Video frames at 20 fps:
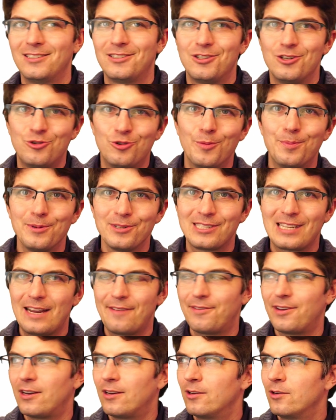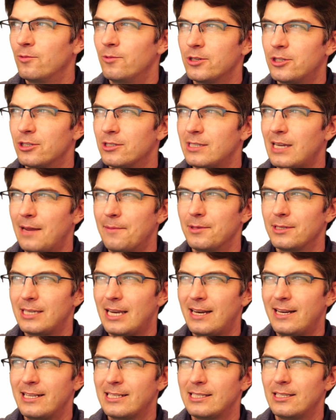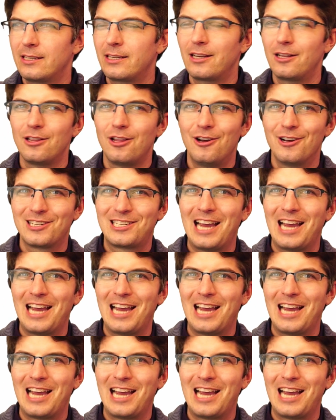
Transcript: to Drupal 7, which is simultaneously a long